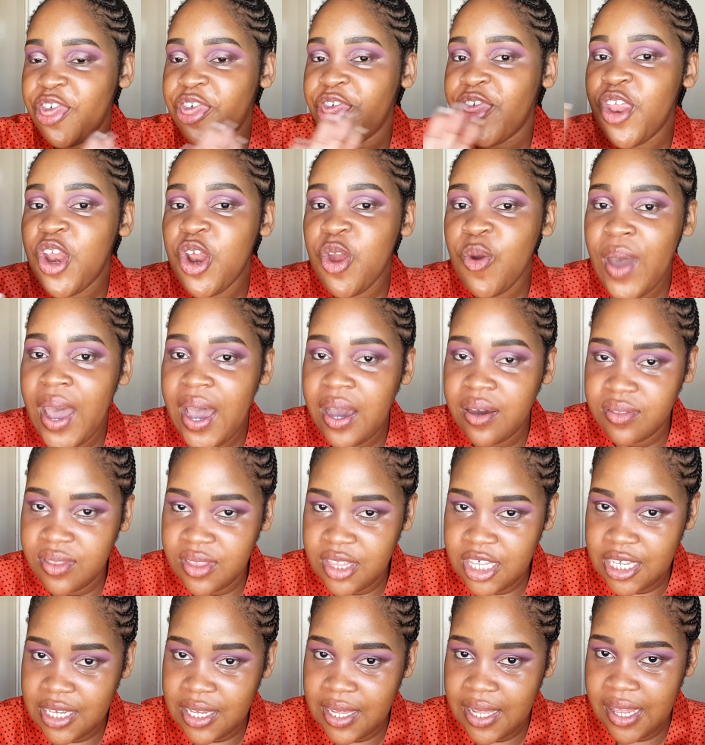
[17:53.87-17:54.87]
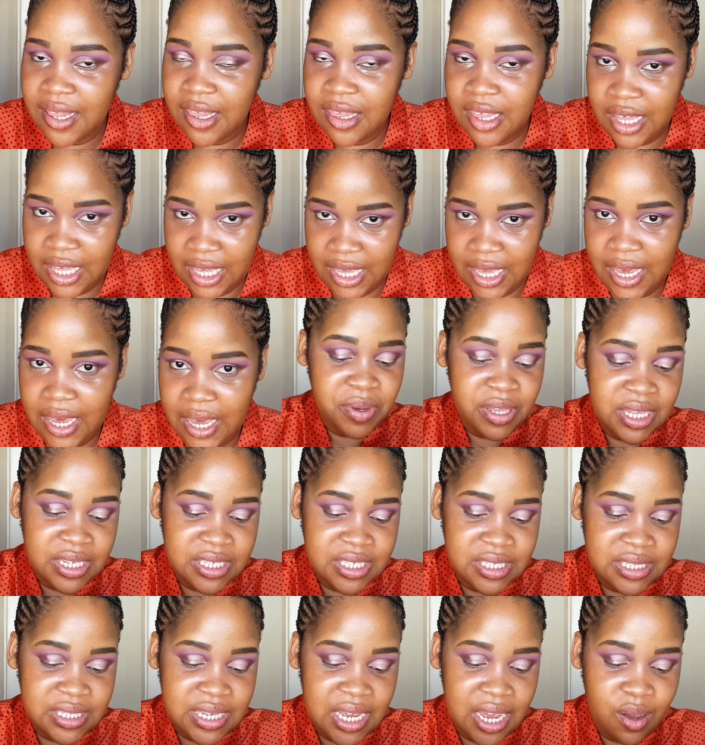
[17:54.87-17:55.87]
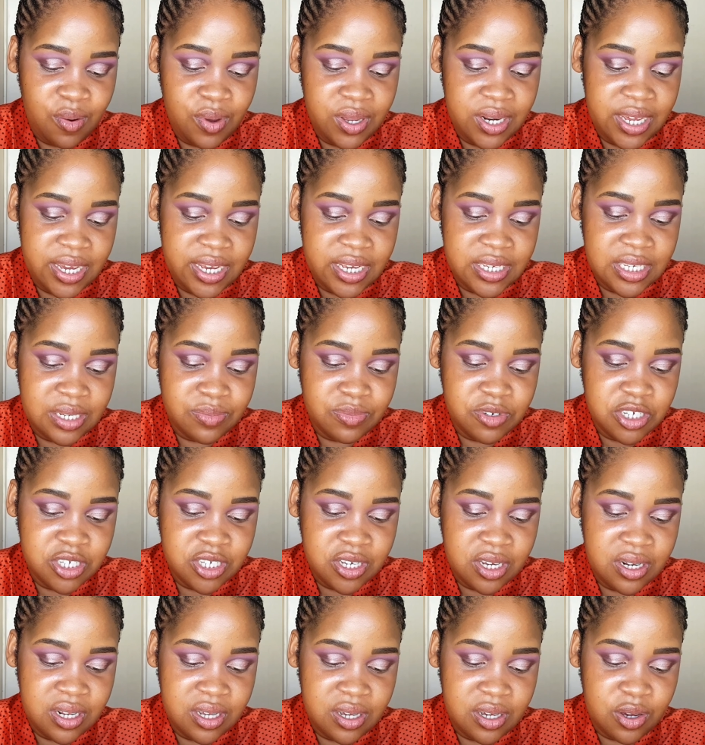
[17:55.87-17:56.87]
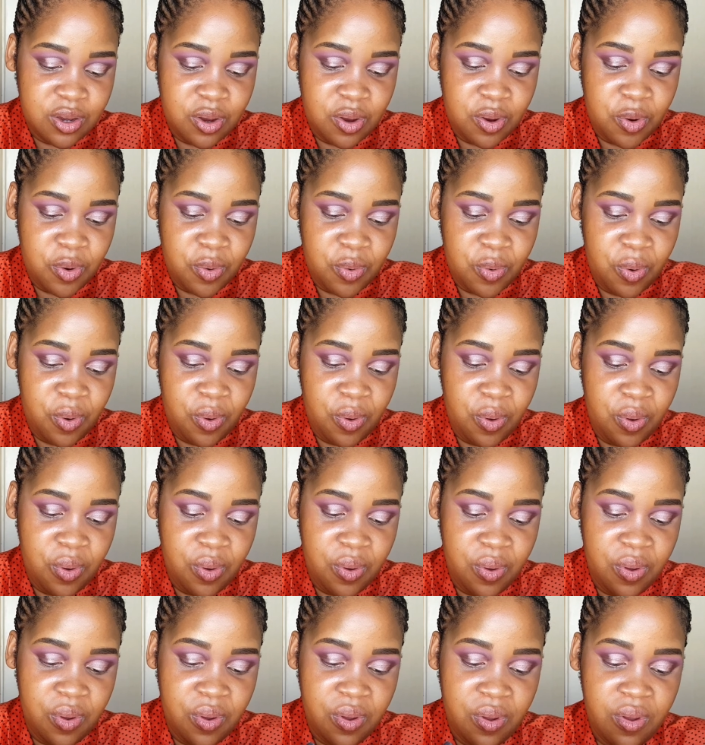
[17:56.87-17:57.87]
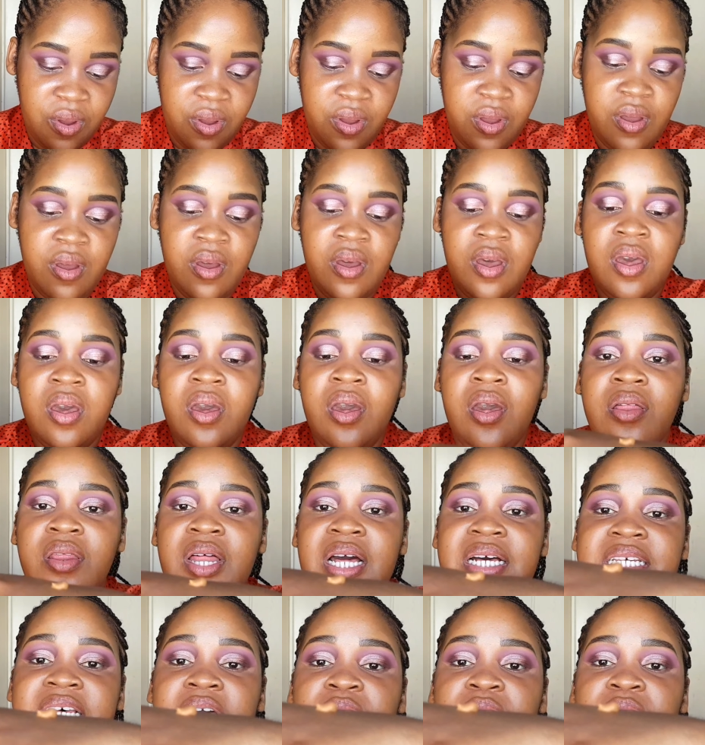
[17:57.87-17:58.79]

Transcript: throughout the year. This is how it is. I'm just gonna go. That's